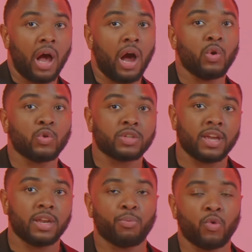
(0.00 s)

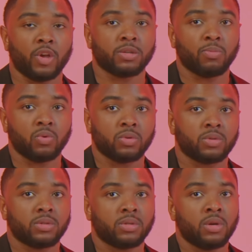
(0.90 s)
understanding
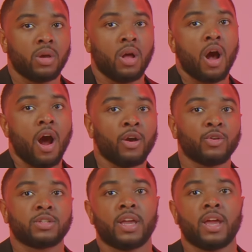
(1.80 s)
principles,
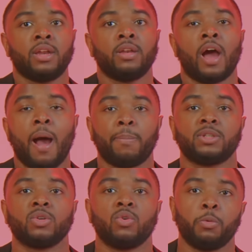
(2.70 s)
understanding the
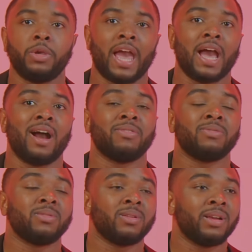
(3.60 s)
opportunity we have
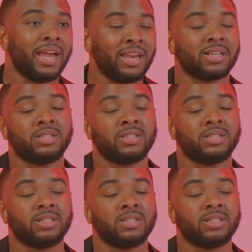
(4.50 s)
in this